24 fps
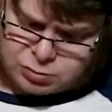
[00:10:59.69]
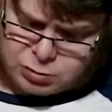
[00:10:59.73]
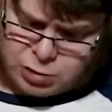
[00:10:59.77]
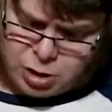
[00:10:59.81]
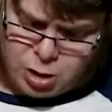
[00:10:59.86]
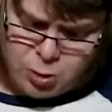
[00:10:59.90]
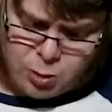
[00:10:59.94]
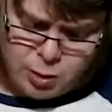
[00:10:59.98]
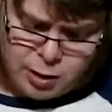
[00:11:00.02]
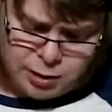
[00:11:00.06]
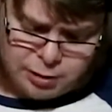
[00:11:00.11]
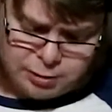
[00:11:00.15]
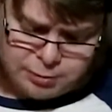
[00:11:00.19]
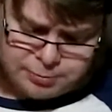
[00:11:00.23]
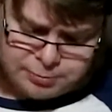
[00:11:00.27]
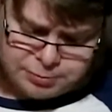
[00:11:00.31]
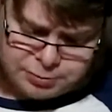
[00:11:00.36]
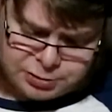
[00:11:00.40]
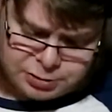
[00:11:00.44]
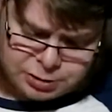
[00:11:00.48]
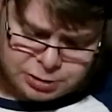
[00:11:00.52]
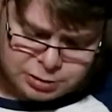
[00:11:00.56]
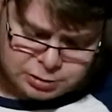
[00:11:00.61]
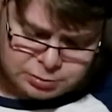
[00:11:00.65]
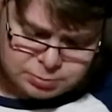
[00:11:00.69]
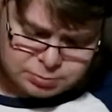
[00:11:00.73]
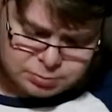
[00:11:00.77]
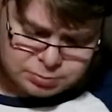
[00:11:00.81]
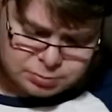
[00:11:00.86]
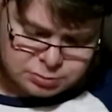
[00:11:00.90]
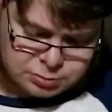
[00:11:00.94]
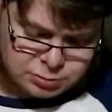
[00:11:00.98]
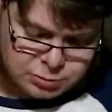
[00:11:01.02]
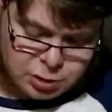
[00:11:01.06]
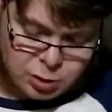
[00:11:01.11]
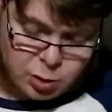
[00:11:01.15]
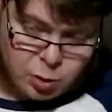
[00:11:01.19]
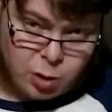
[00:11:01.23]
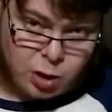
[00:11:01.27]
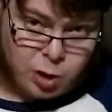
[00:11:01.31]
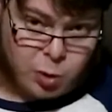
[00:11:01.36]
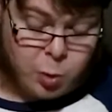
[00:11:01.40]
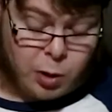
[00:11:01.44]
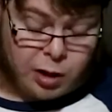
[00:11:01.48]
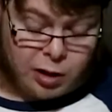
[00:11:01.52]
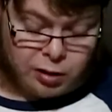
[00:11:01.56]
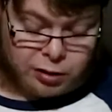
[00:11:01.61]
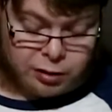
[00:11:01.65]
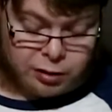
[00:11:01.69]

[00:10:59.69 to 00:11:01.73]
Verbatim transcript: oh well, it'll work well